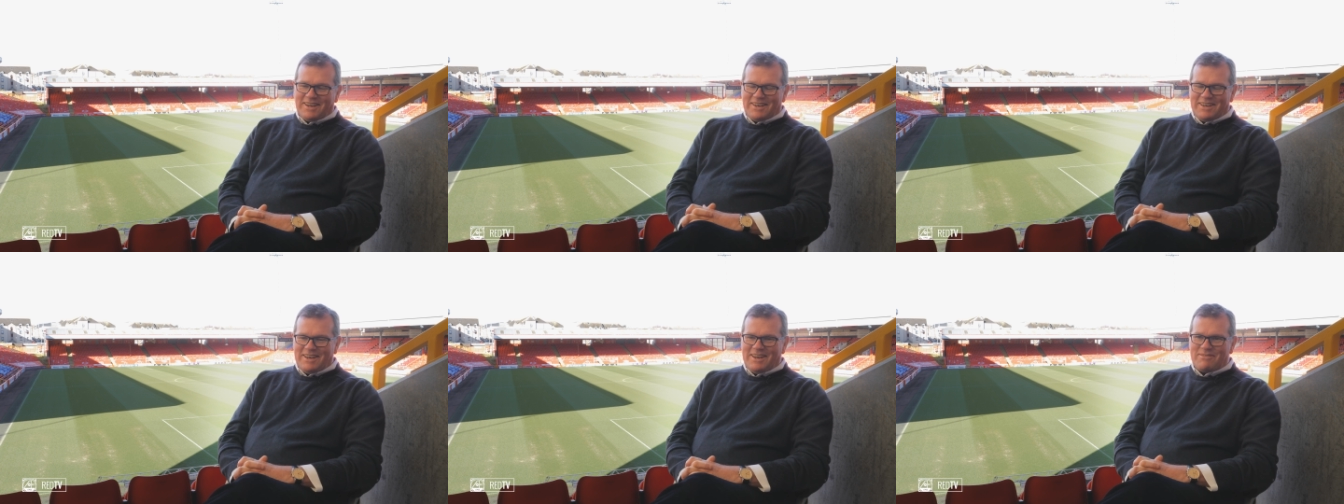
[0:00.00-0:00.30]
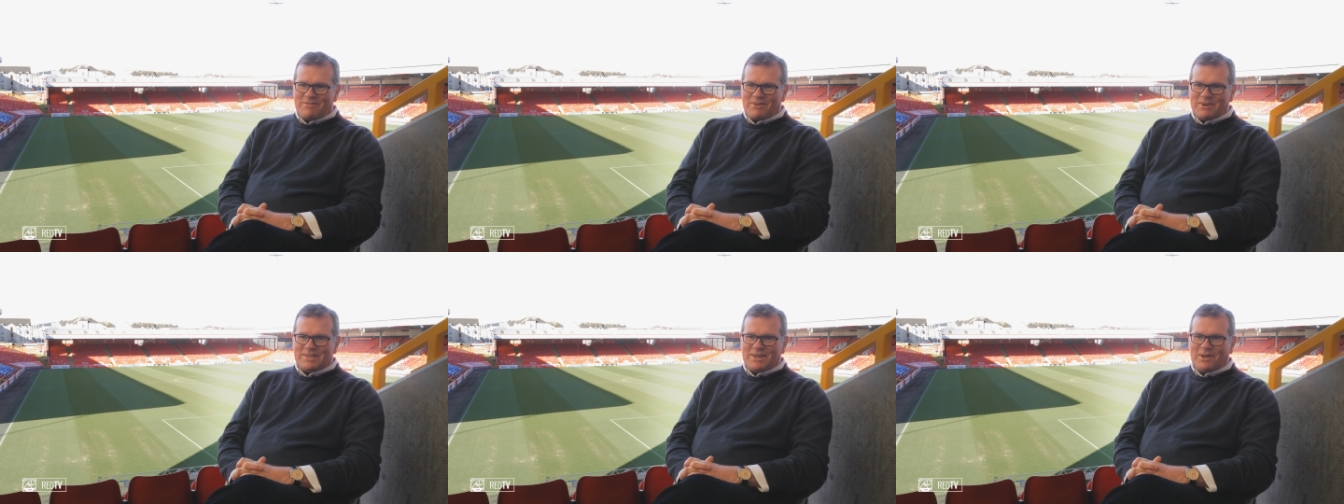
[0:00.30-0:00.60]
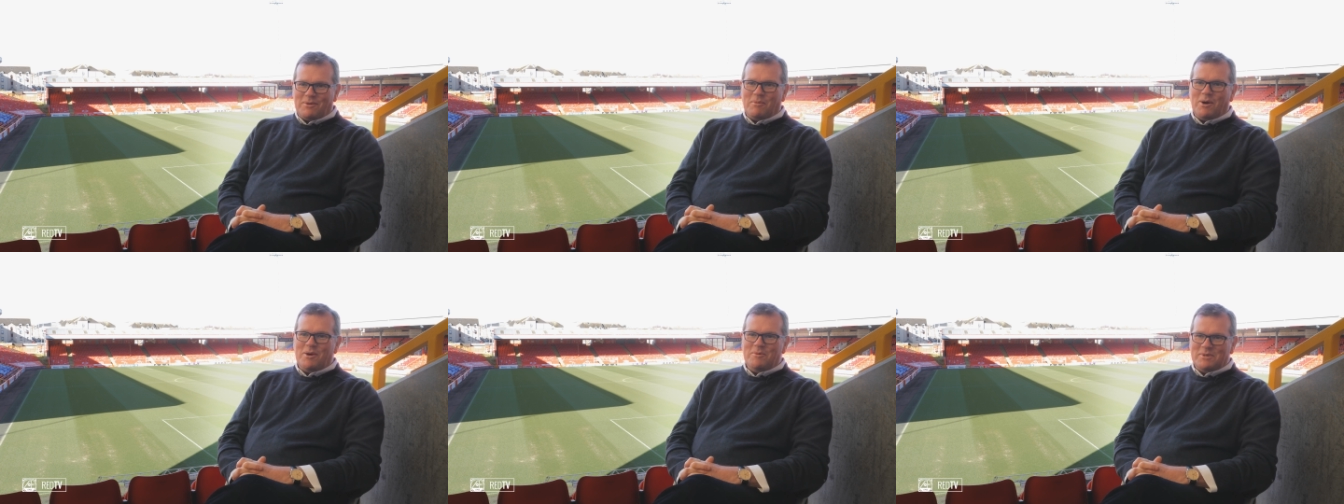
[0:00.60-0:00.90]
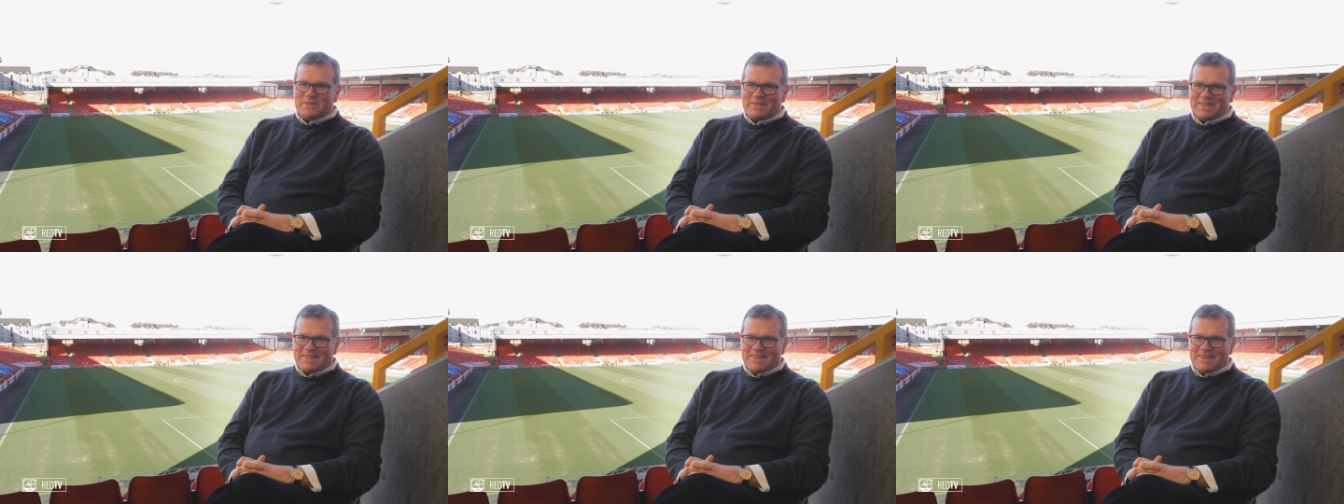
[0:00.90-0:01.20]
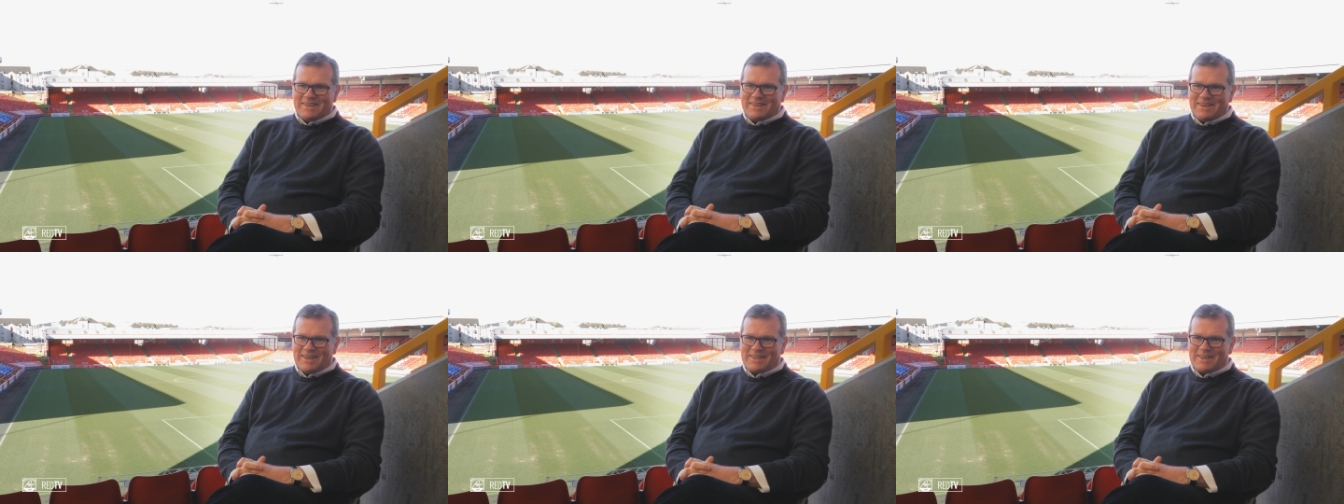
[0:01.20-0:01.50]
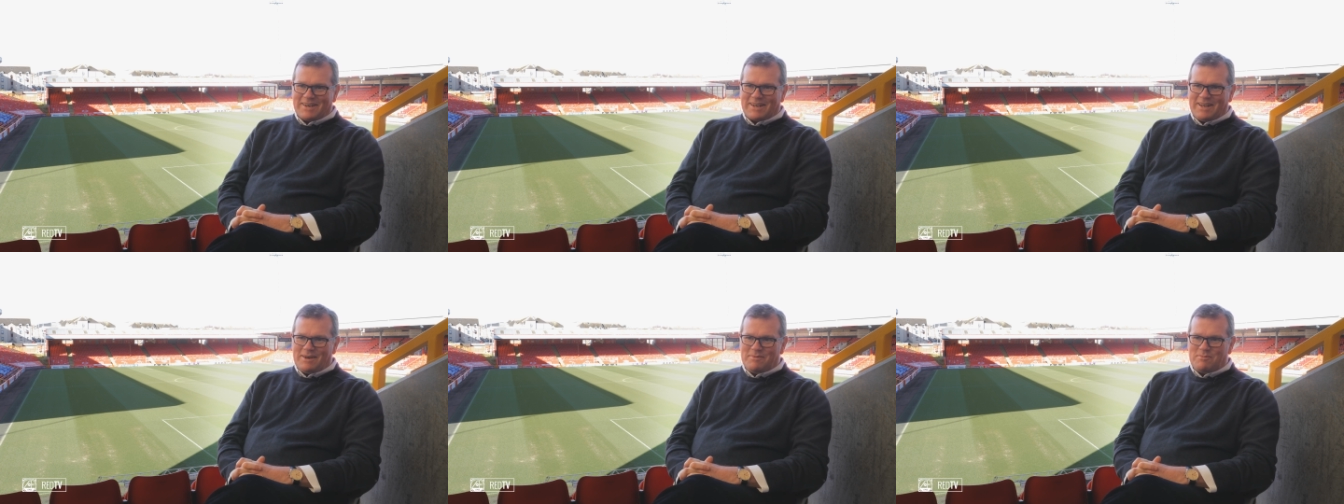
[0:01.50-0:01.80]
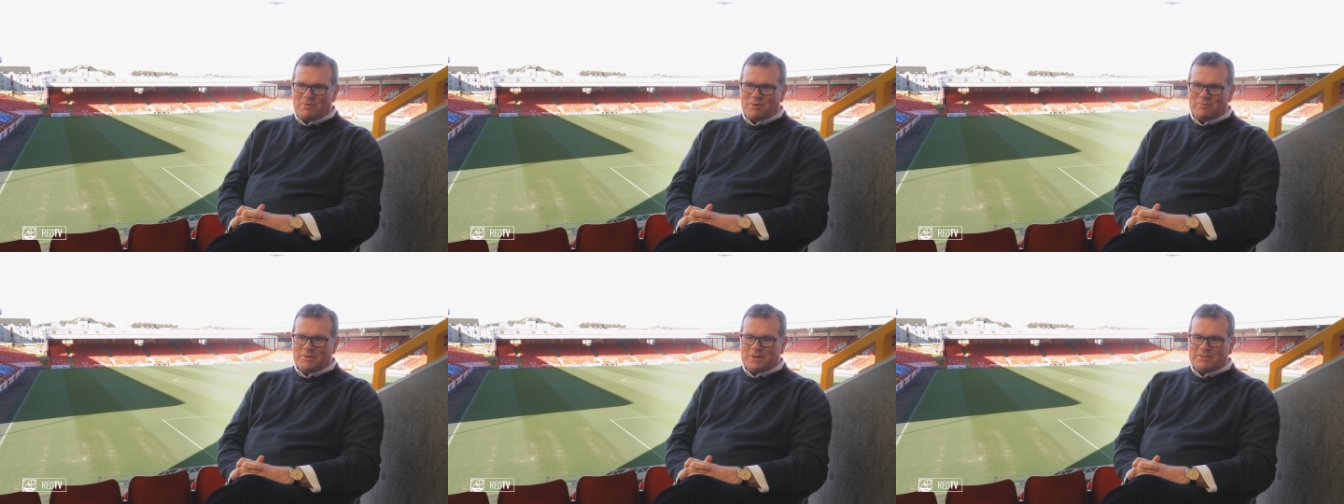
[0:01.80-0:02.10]
a never a dull moment at the at the
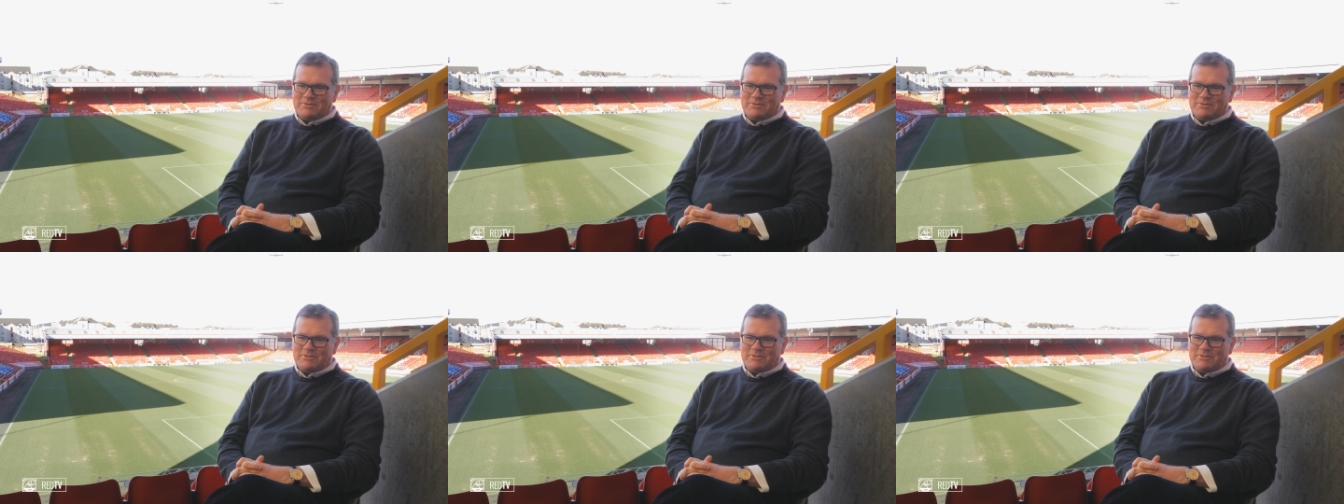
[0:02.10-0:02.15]
club, Rob.